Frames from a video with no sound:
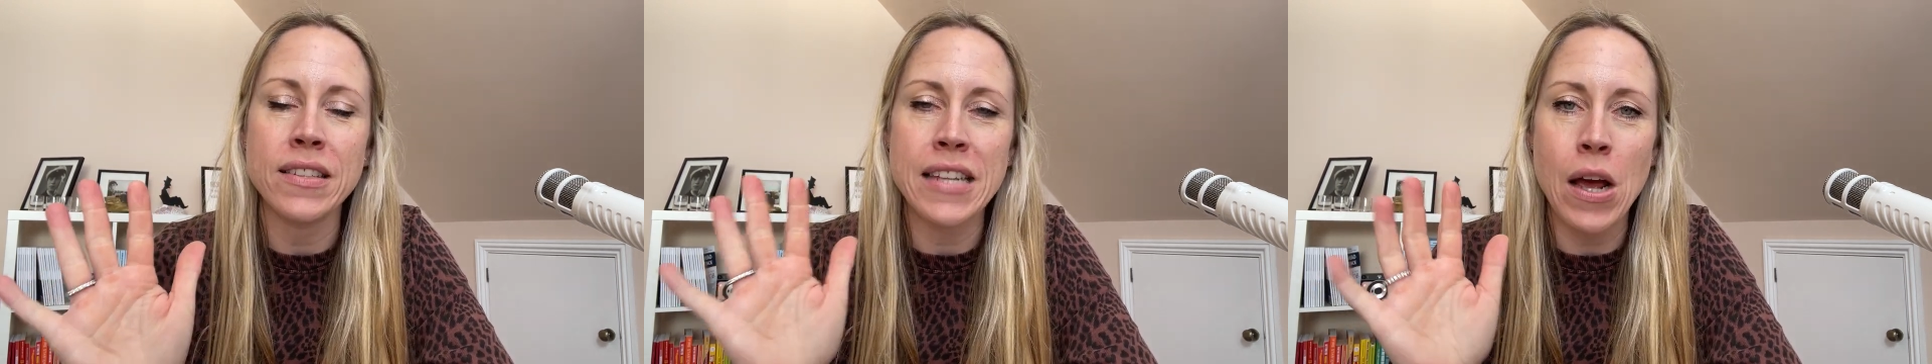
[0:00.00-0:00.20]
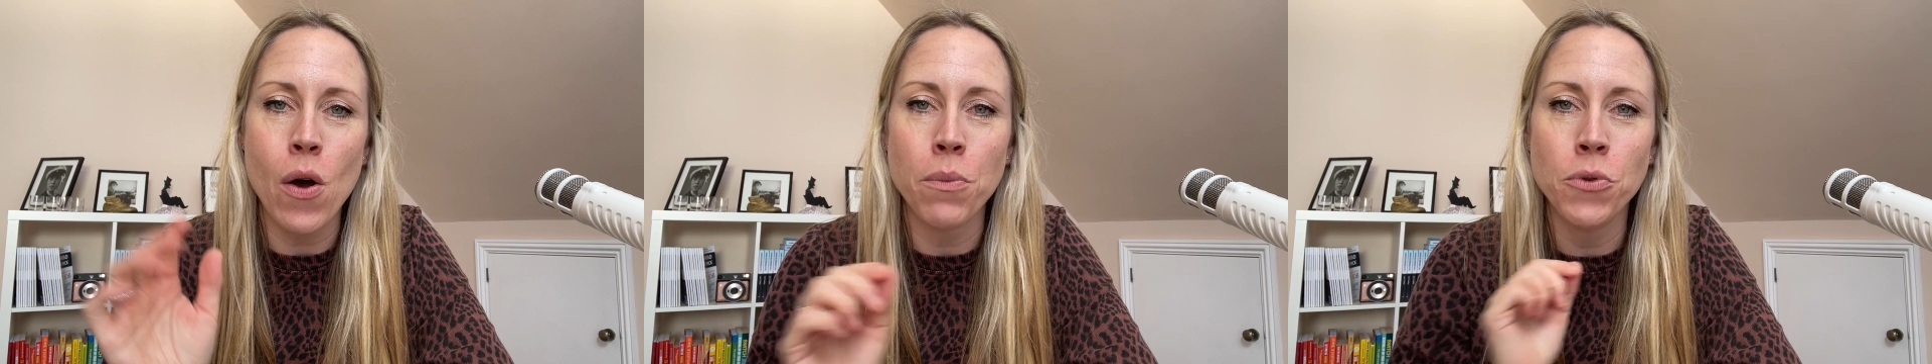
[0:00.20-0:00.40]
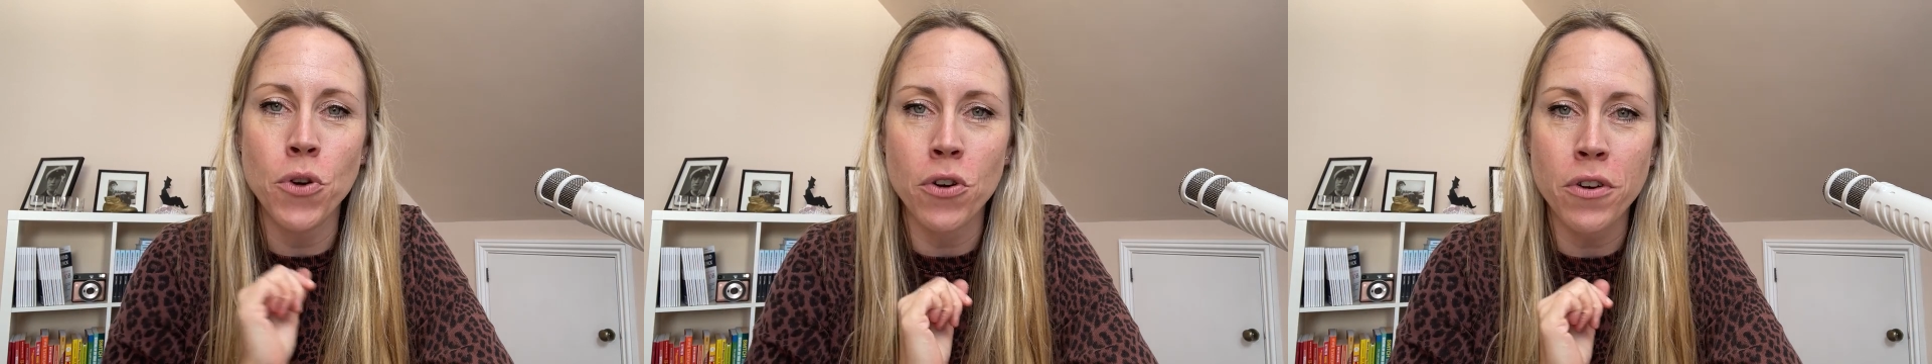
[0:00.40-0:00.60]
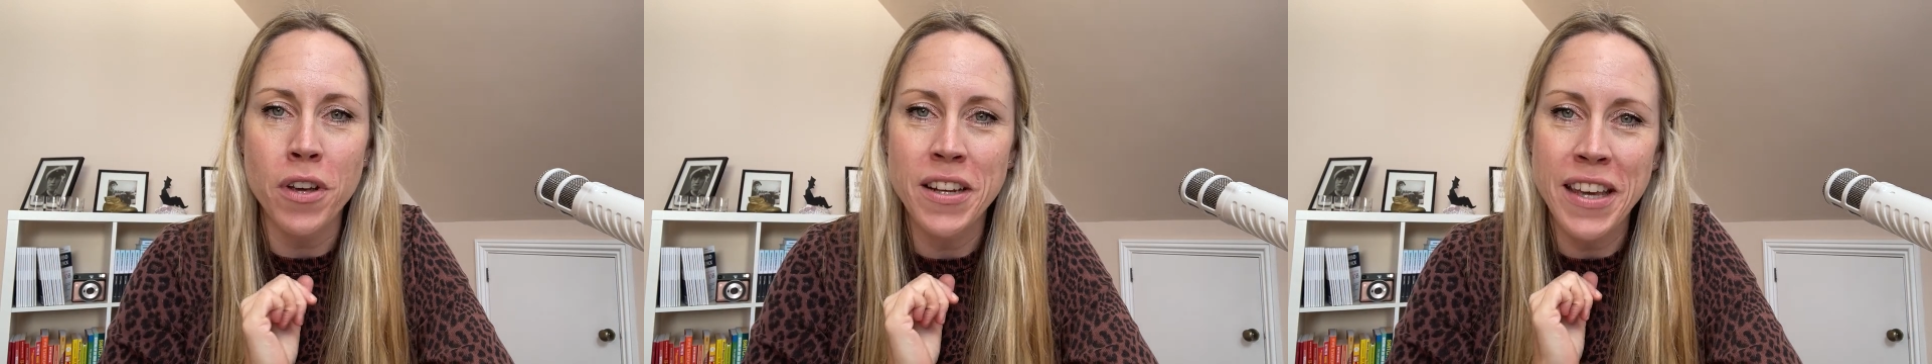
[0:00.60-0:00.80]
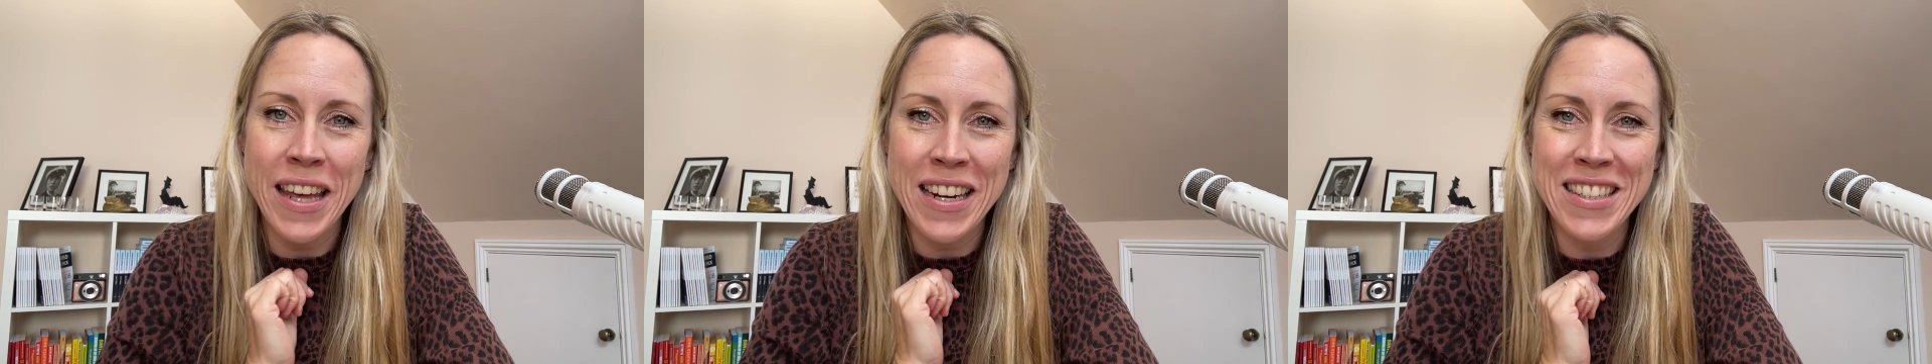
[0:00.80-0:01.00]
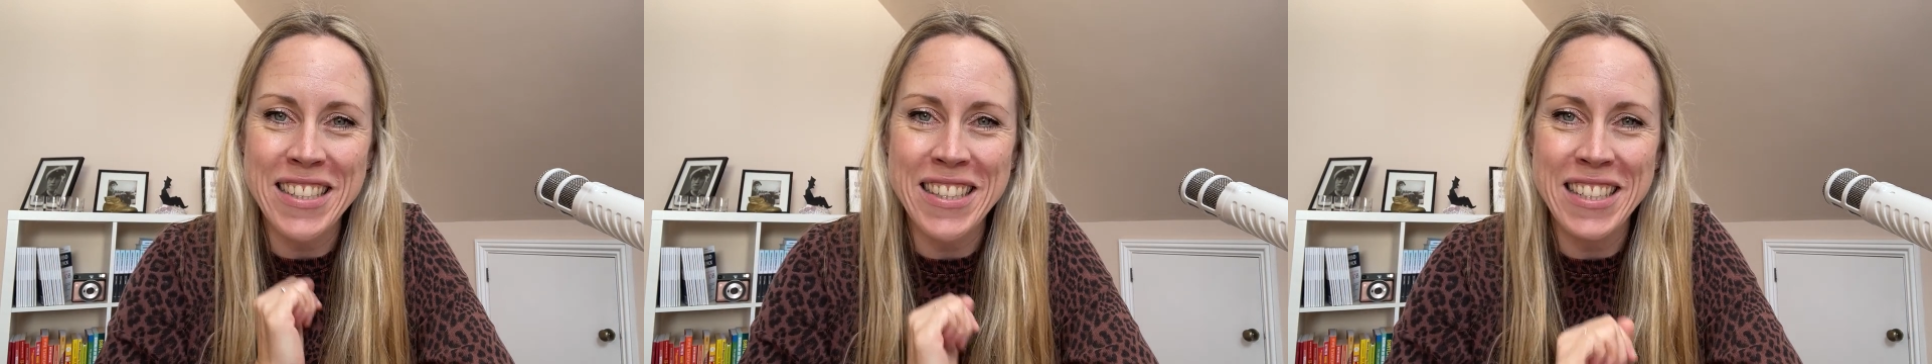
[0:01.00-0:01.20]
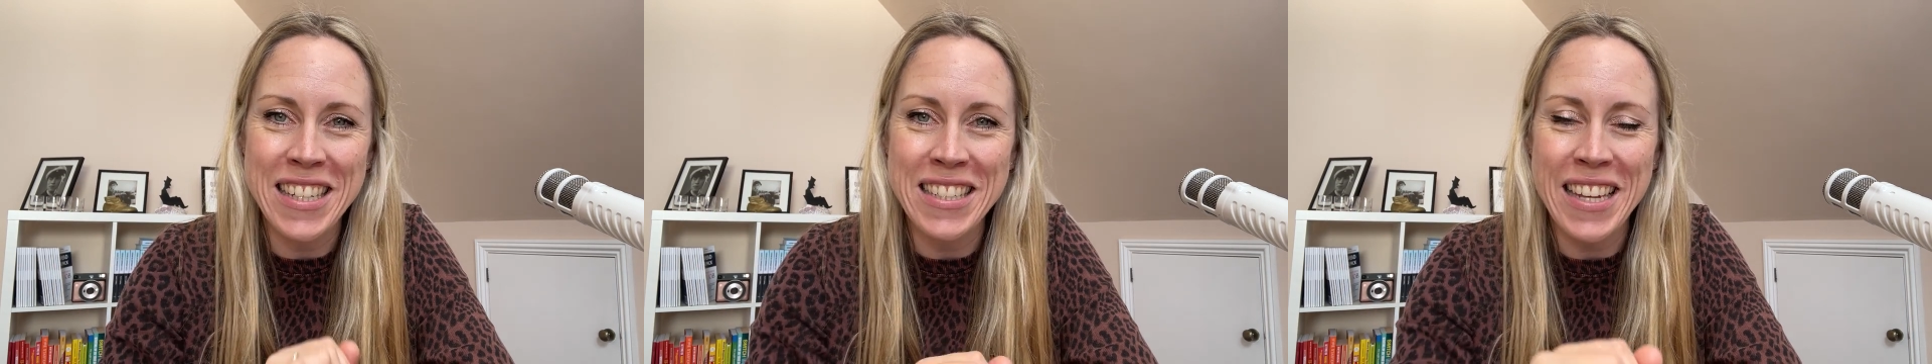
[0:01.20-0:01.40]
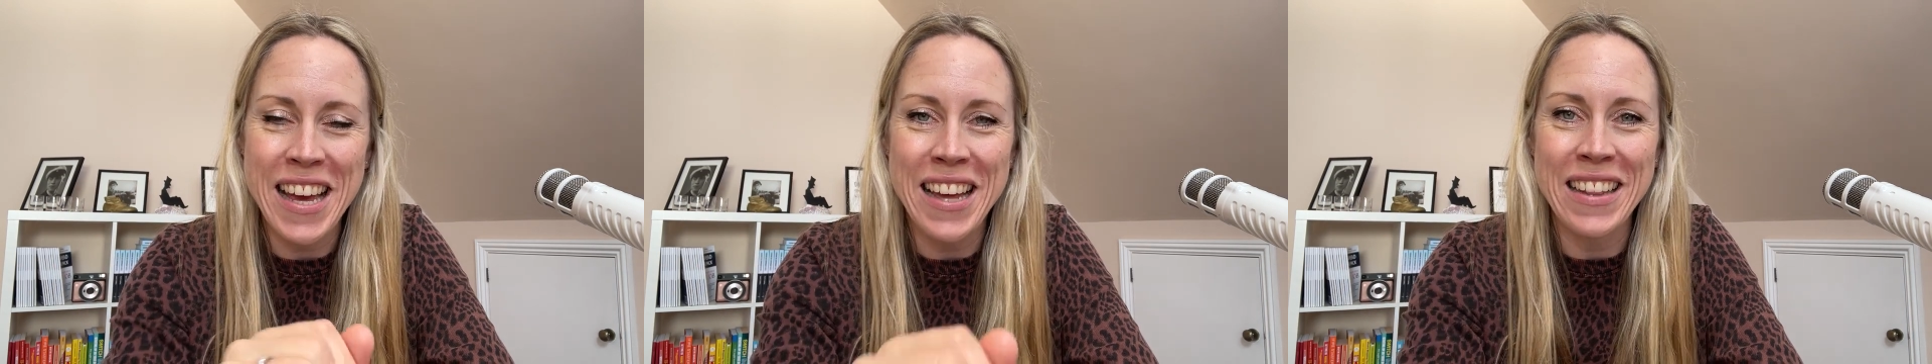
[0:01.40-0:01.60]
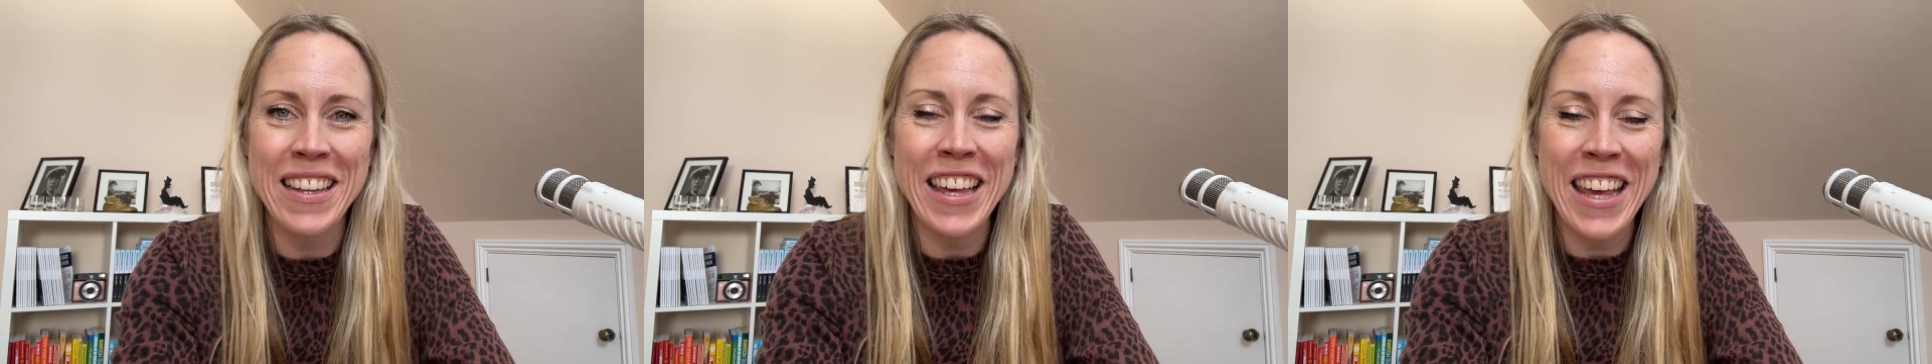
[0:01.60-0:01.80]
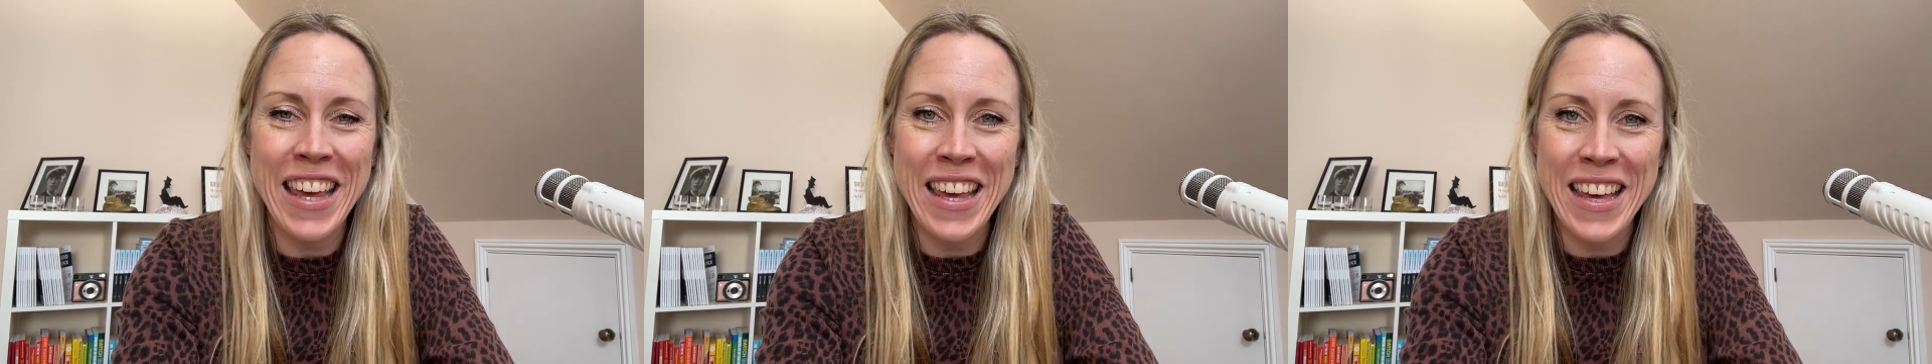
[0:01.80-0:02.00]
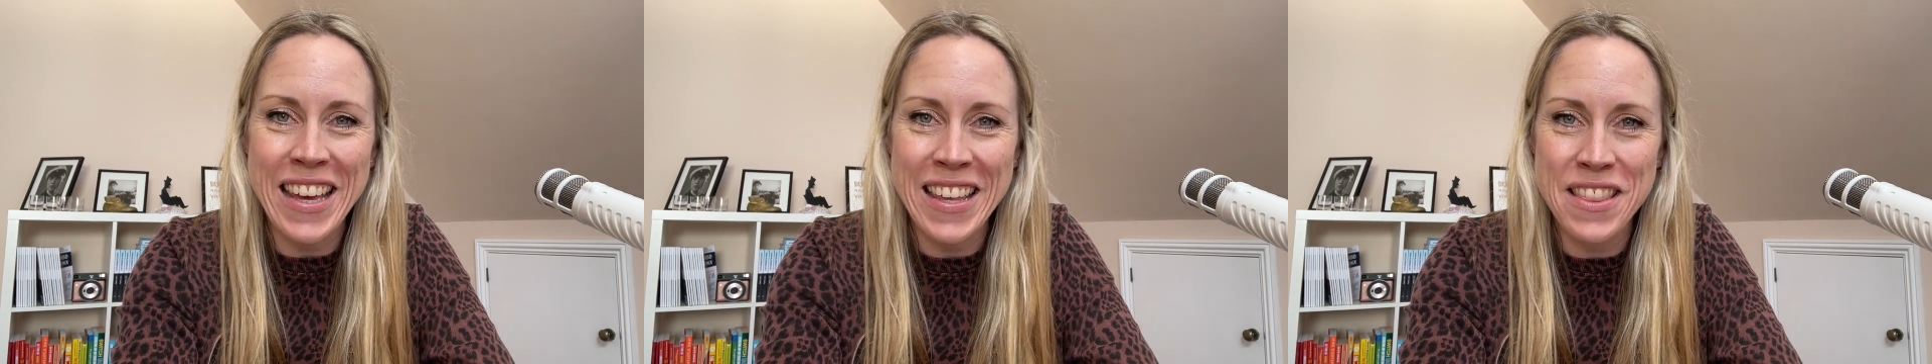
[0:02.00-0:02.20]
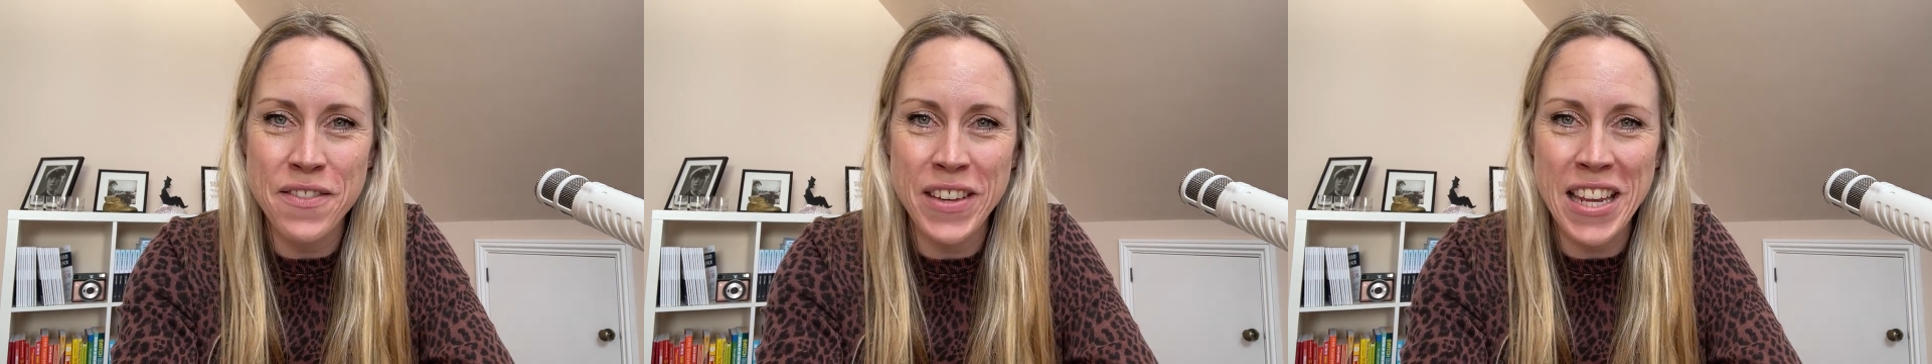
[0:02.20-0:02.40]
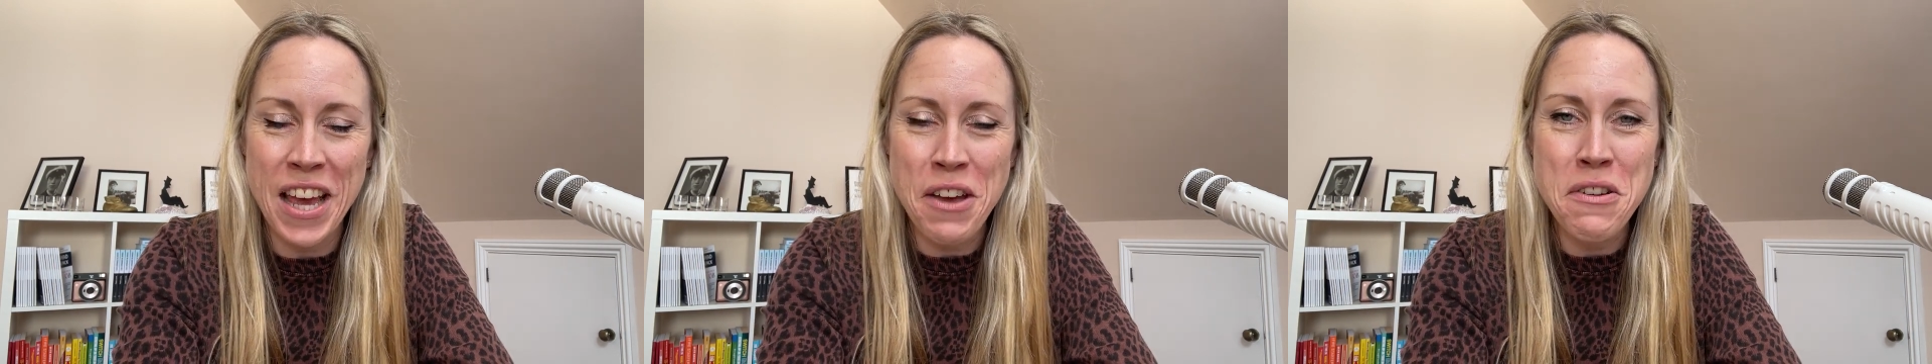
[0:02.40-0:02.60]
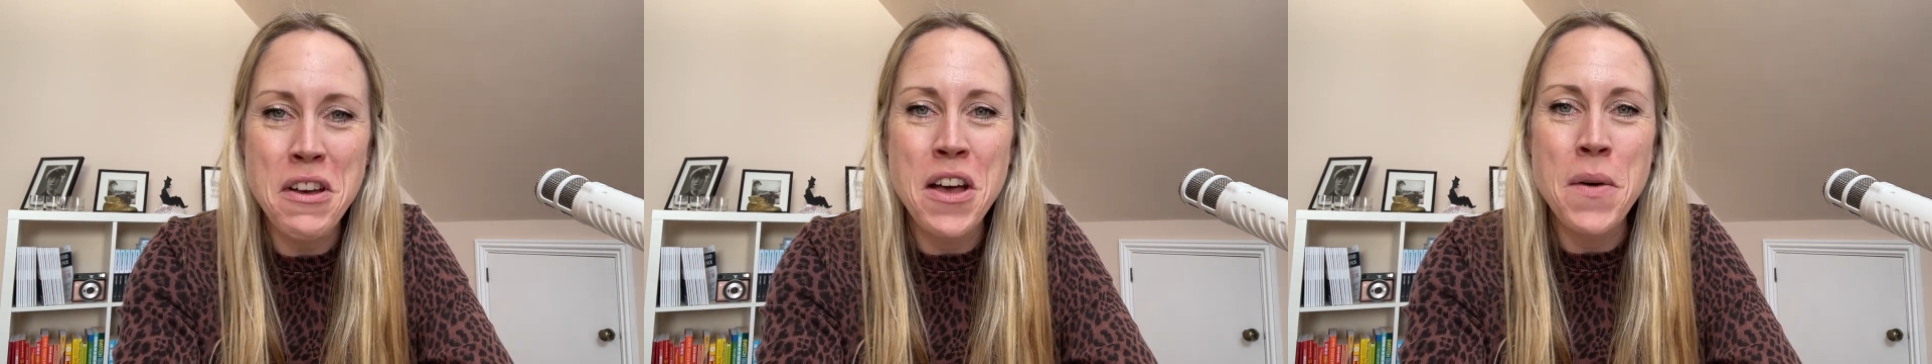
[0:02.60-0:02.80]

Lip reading: Now, I'm not going to get into the detail here in the video,